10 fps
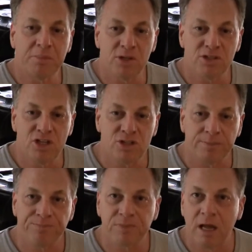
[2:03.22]

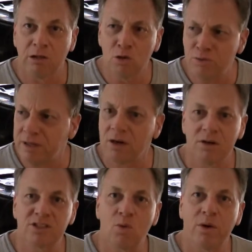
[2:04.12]
musician. A luthier
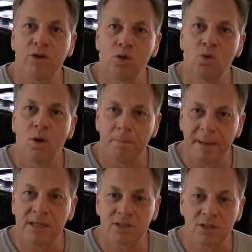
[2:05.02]
is someone who
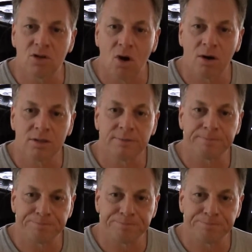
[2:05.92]
makes guitars.